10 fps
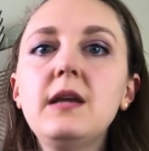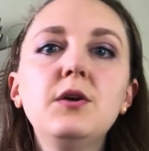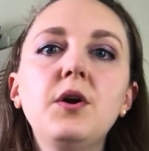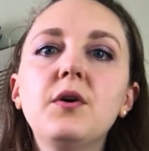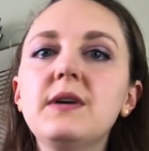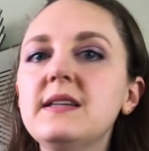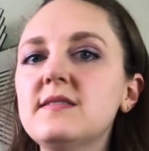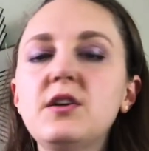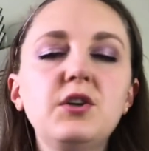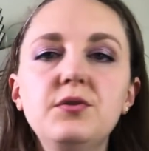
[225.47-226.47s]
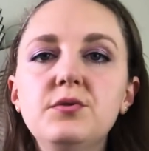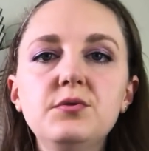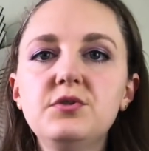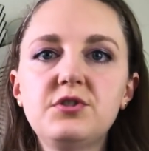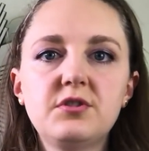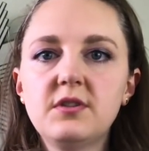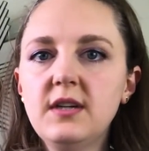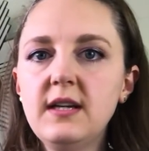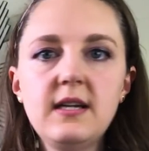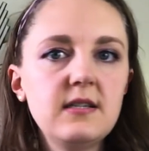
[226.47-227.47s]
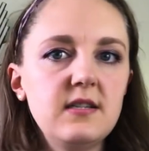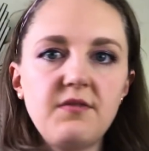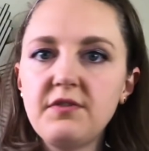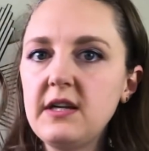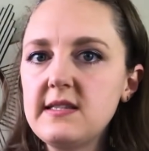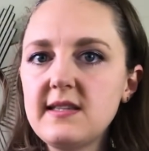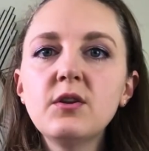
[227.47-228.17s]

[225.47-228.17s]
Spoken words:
You know, is a huge difference.